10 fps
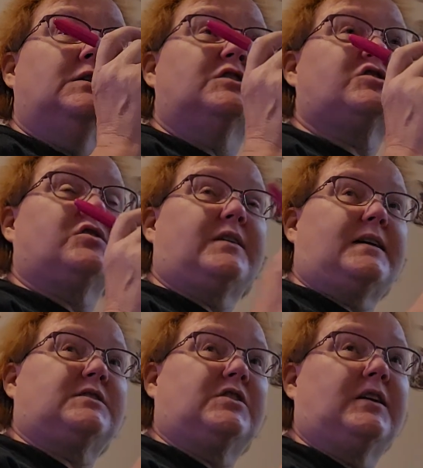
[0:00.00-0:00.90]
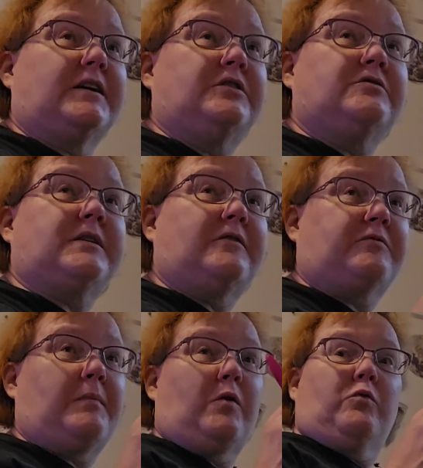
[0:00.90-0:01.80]
So that's good. I can use that
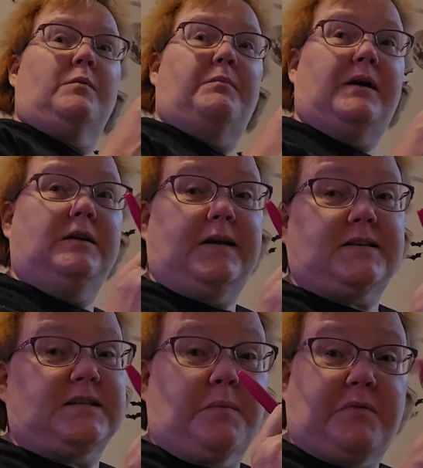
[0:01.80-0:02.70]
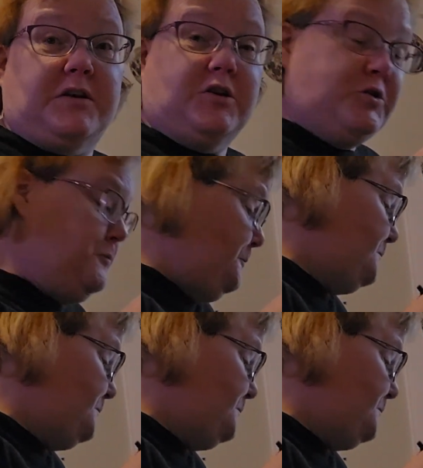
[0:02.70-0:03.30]
for my worm bin. That's something new.